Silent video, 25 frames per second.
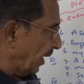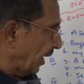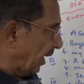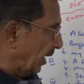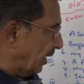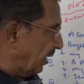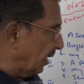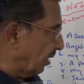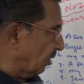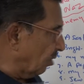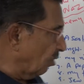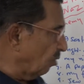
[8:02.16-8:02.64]

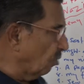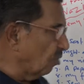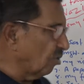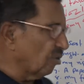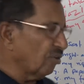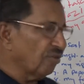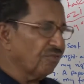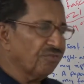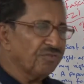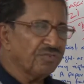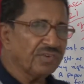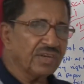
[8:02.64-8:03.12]
And the
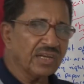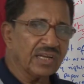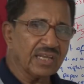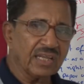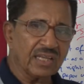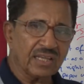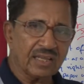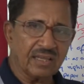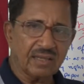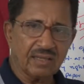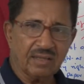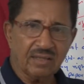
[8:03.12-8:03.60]
gold
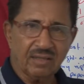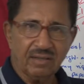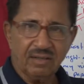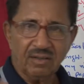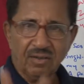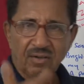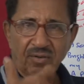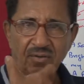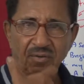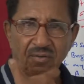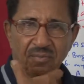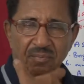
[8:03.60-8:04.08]
filling
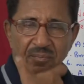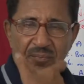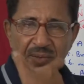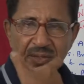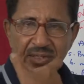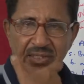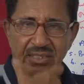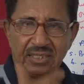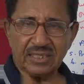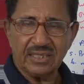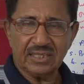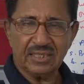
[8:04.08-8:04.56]
of
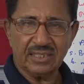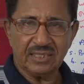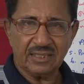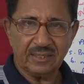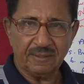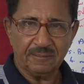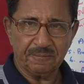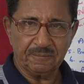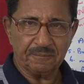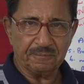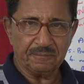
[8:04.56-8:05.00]
my teeth.